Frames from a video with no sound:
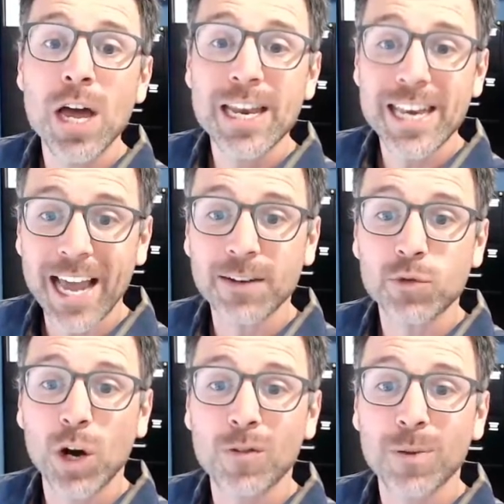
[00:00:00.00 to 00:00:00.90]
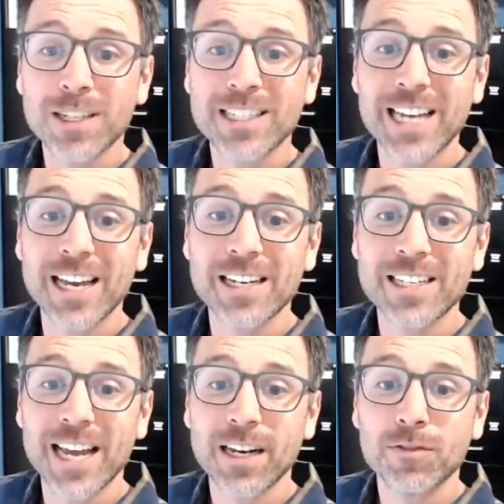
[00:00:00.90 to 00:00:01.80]
Negative 12 plus 10 is
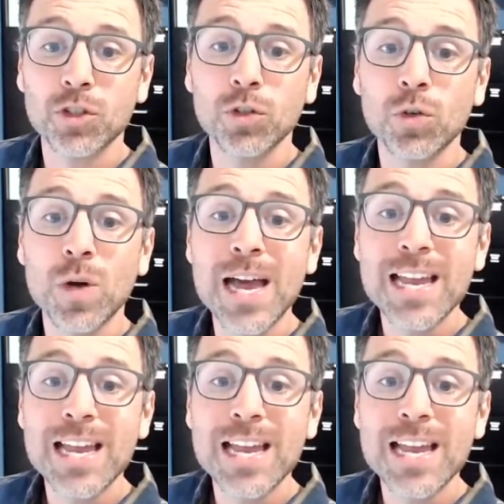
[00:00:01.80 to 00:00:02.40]
negative 2.